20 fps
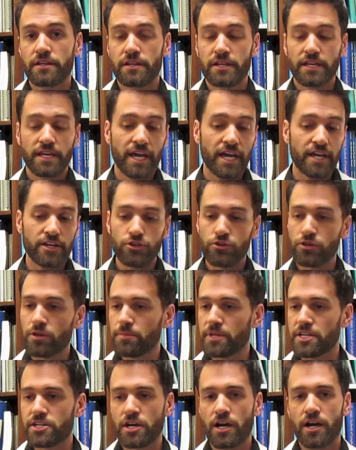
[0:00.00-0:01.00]
And again, you can
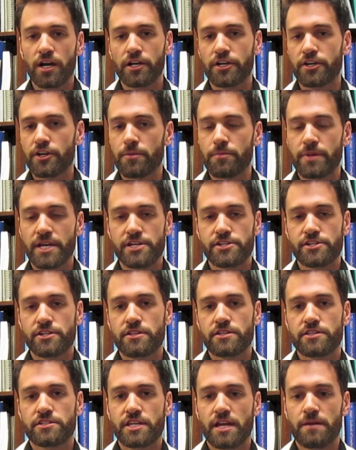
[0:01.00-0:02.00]
be talking to your patient
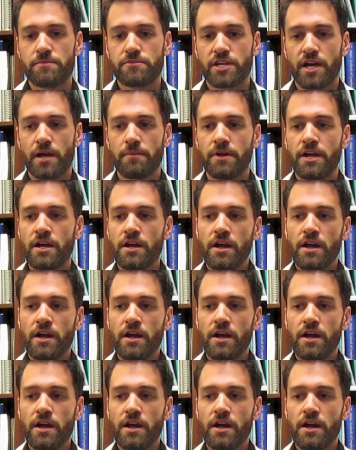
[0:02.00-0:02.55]
at the same time.